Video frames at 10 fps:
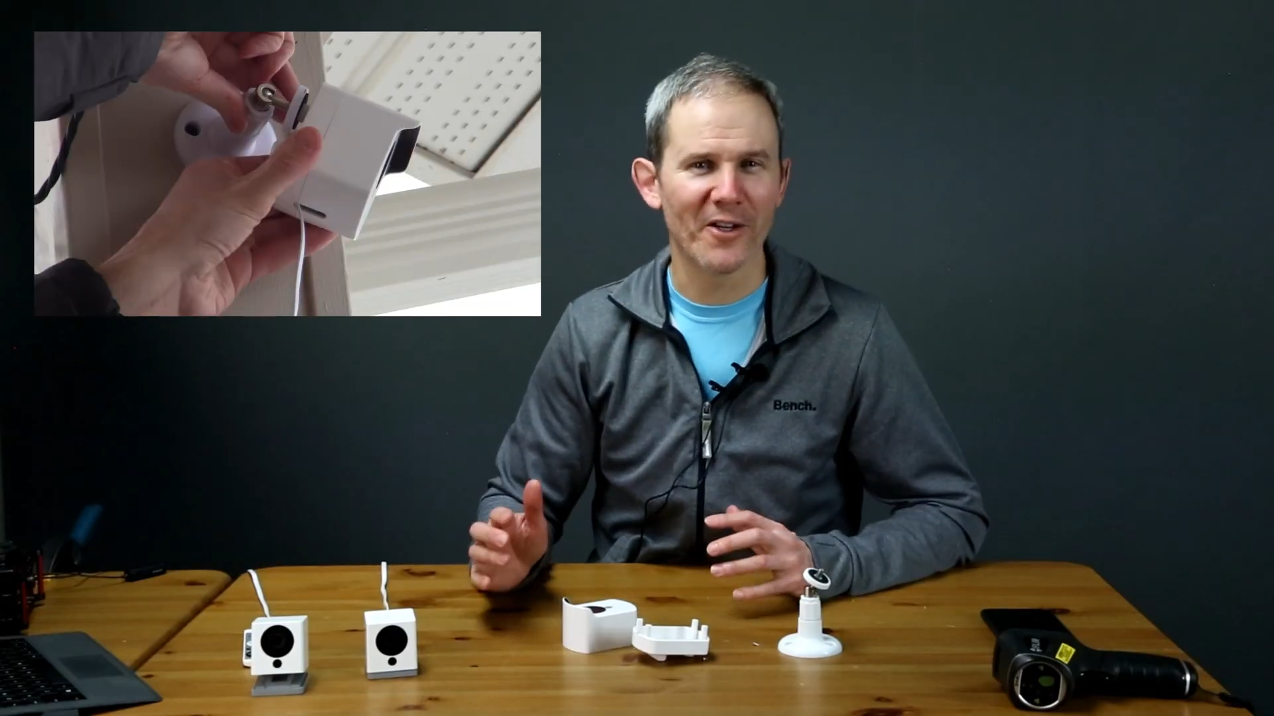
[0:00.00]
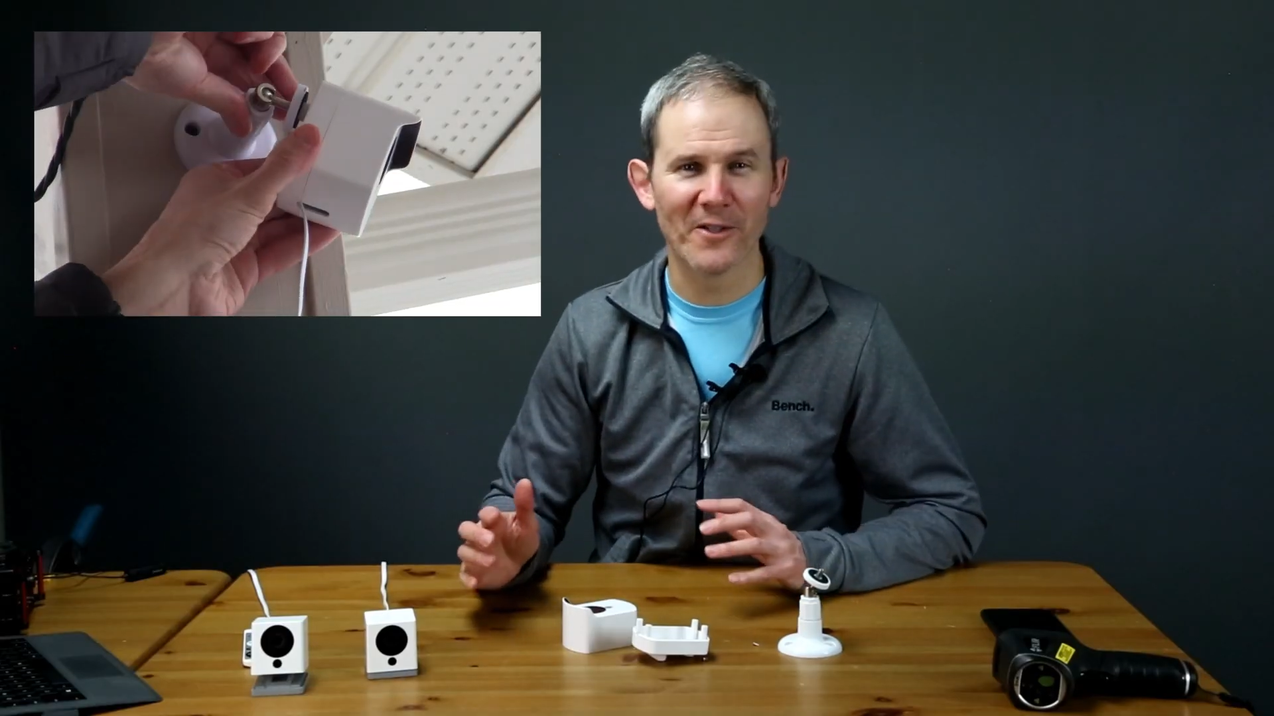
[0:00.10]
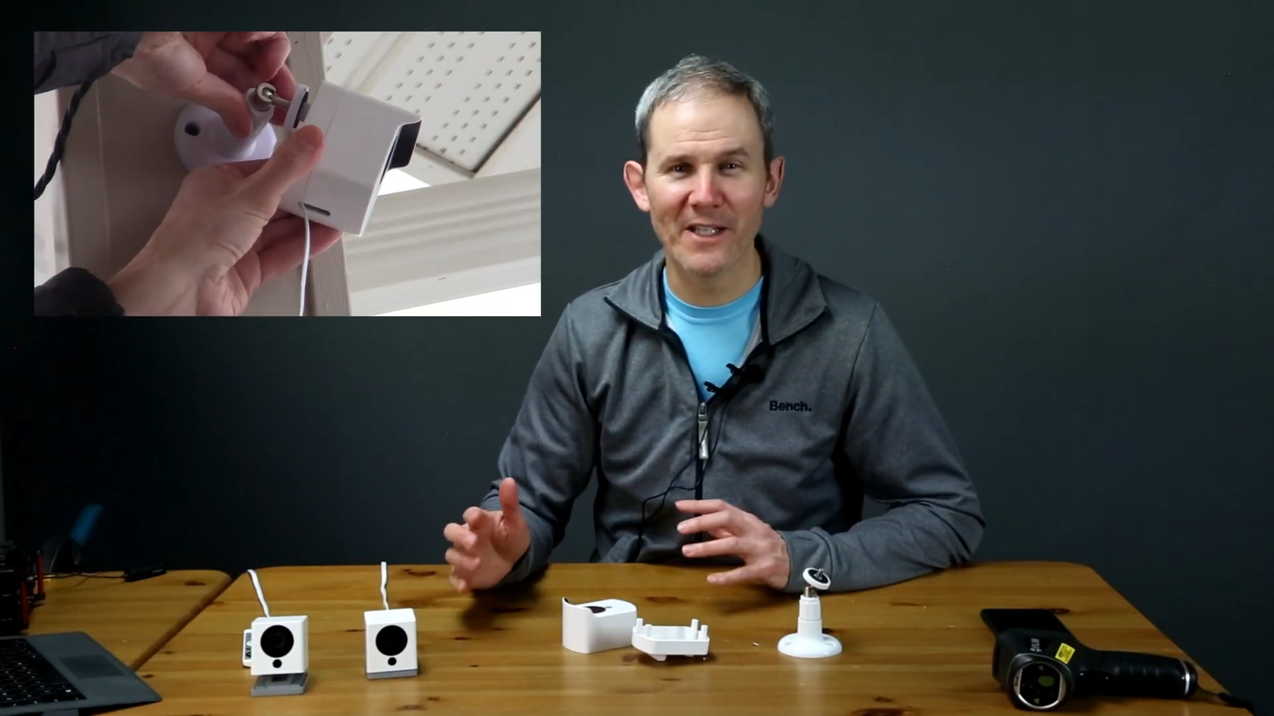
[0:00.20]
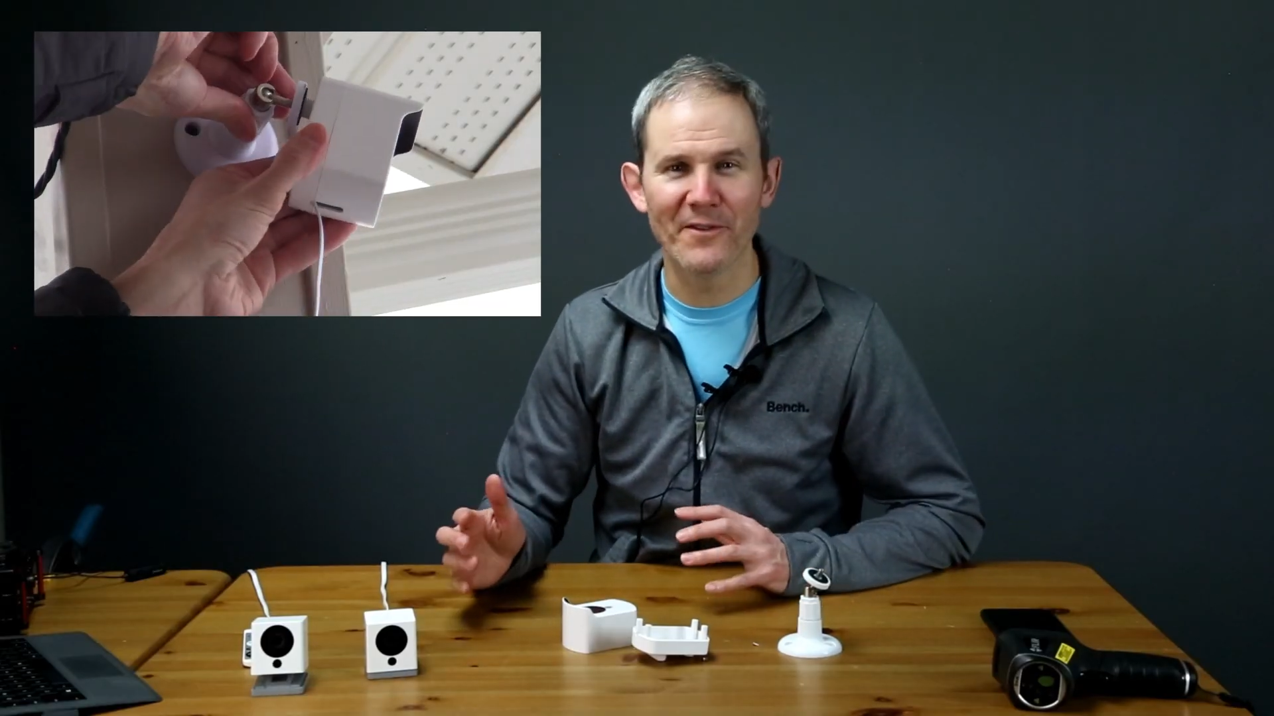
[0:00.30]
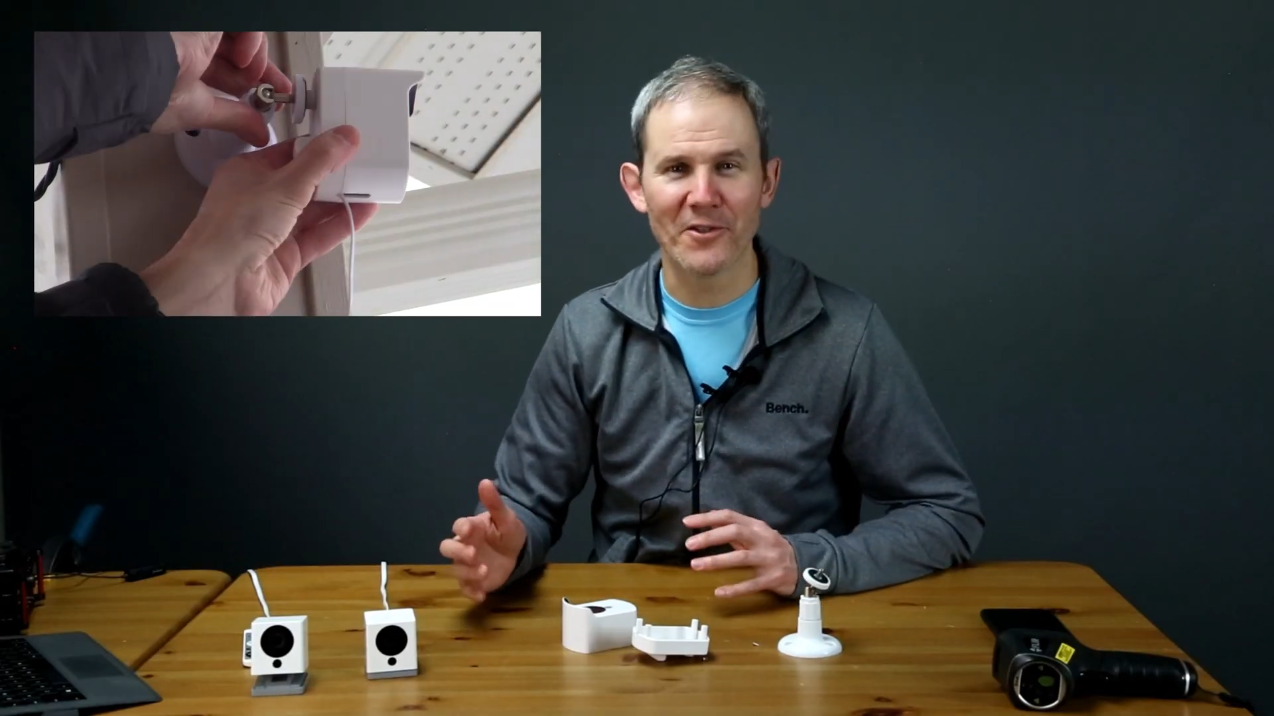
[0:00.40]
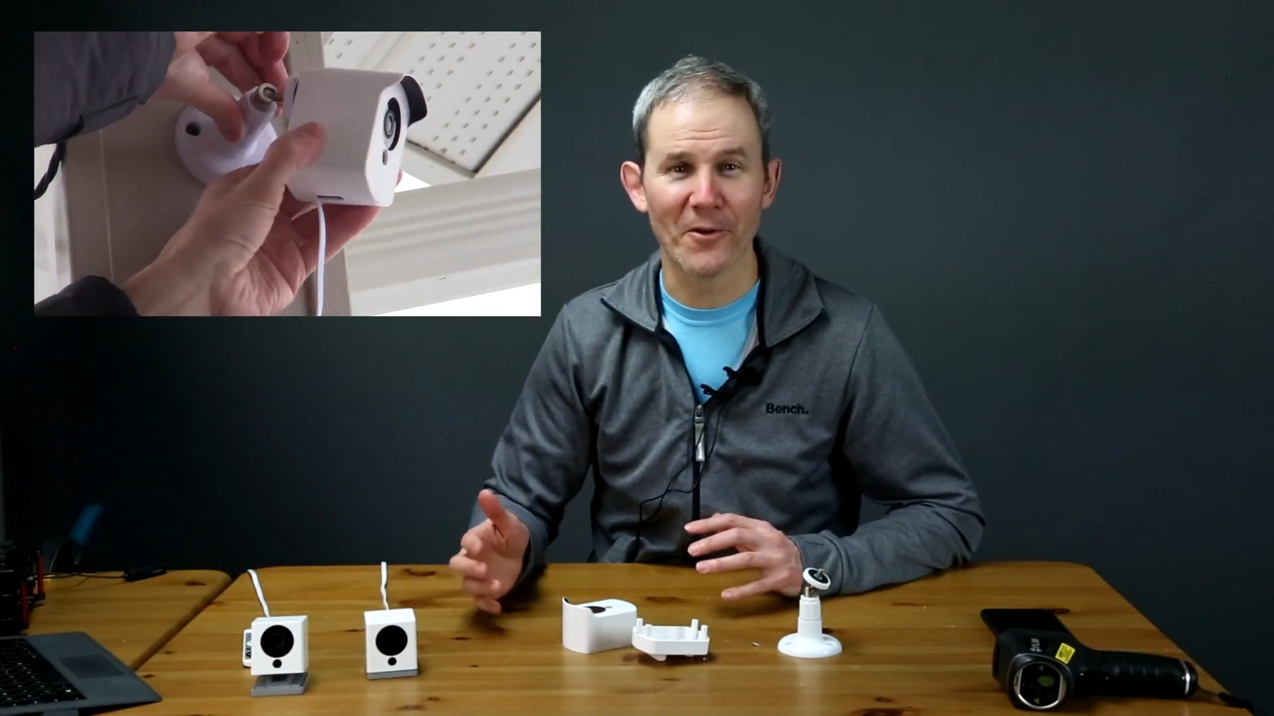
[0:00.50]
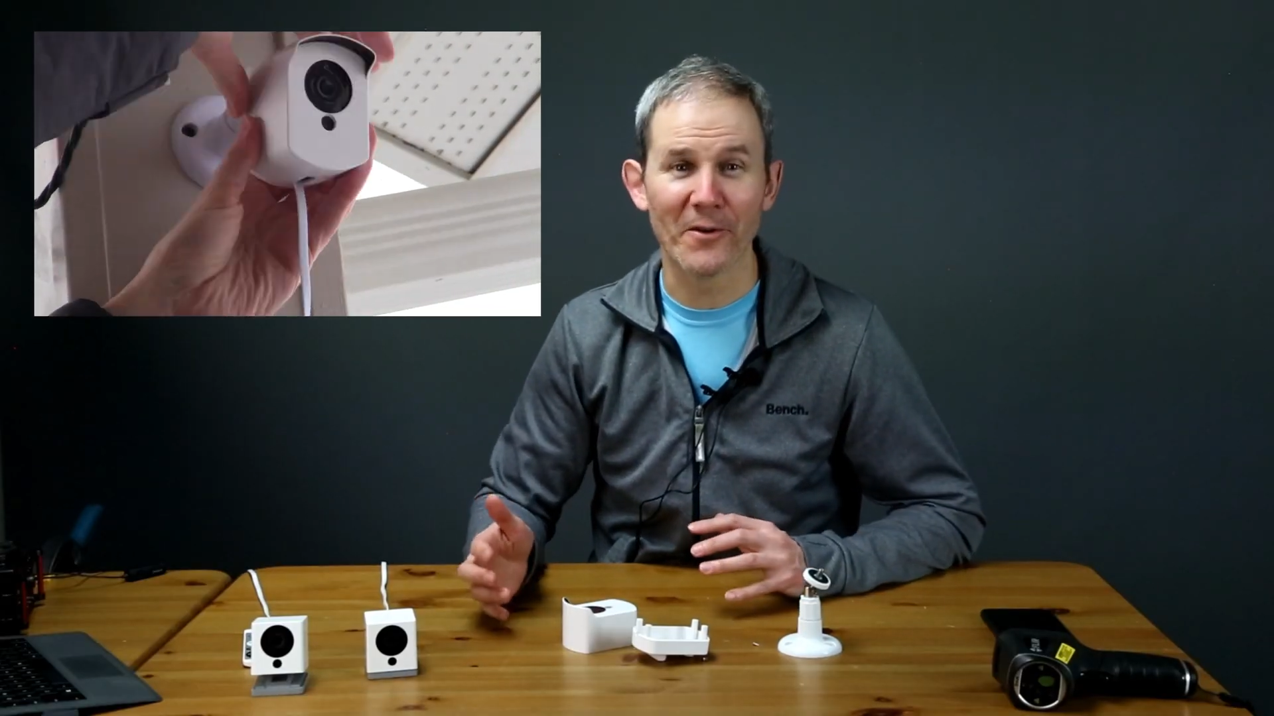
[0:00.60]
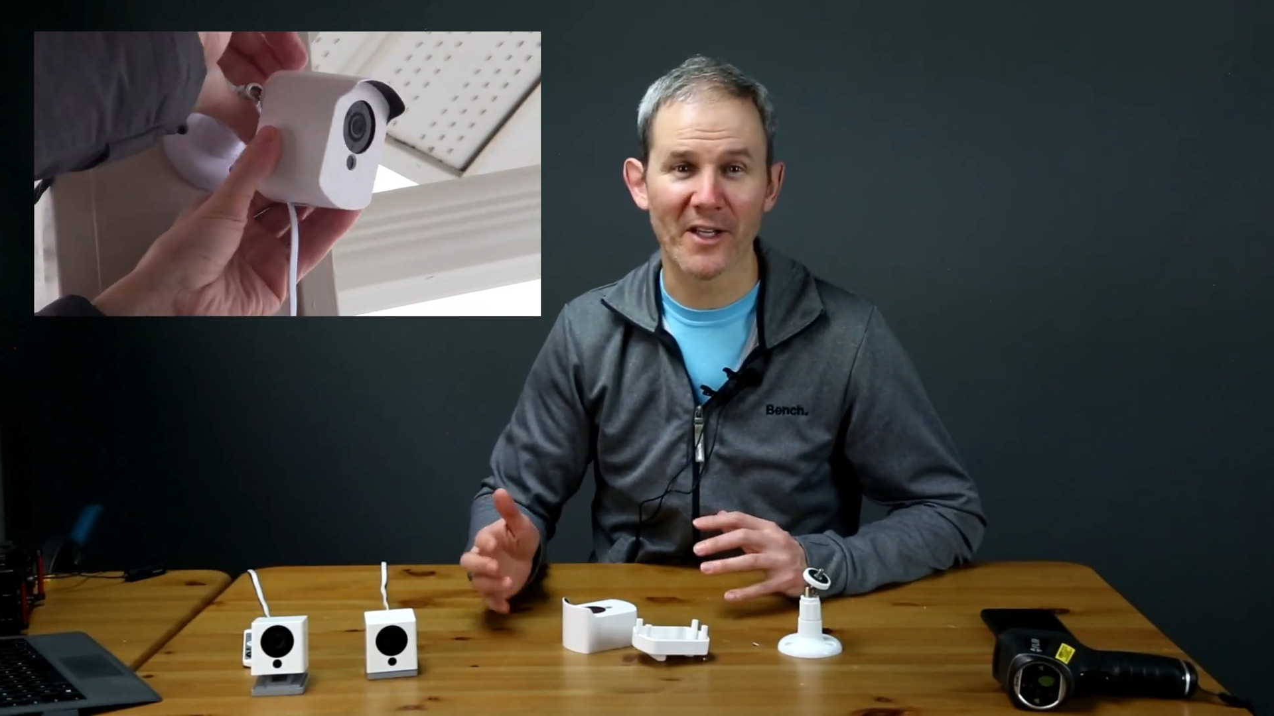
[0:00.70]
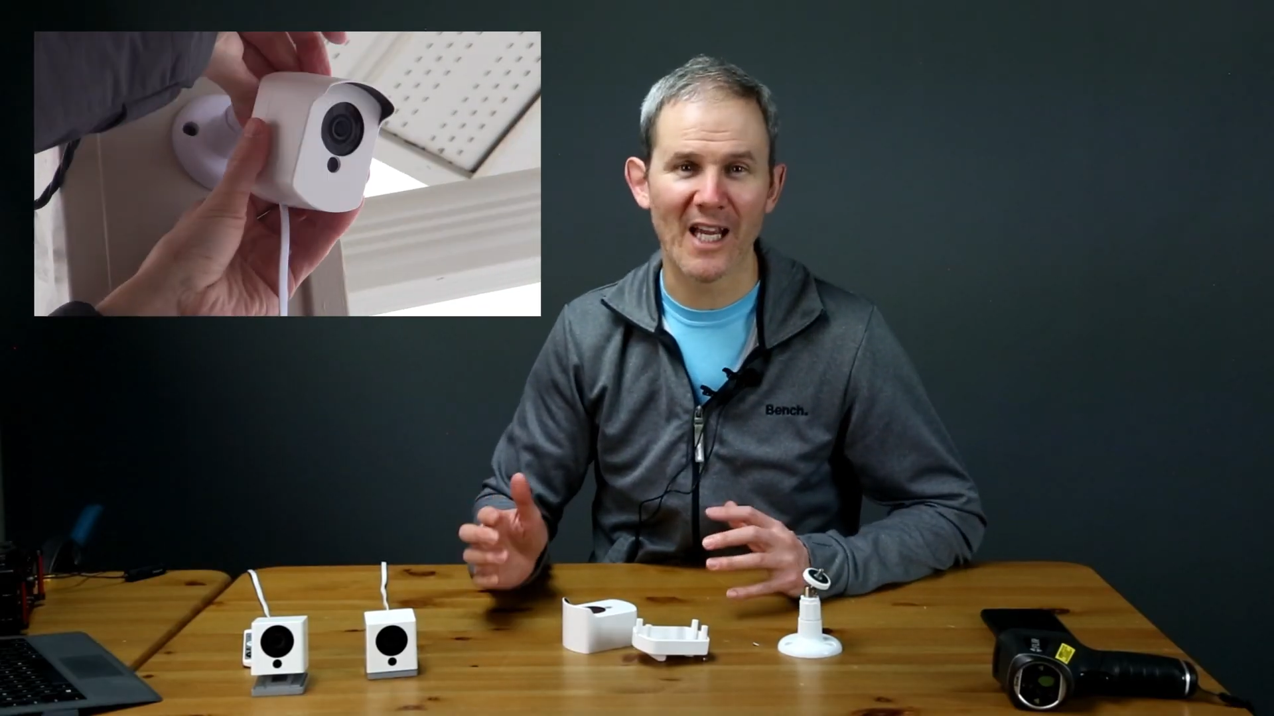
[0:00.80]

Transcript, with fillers: I could even turn the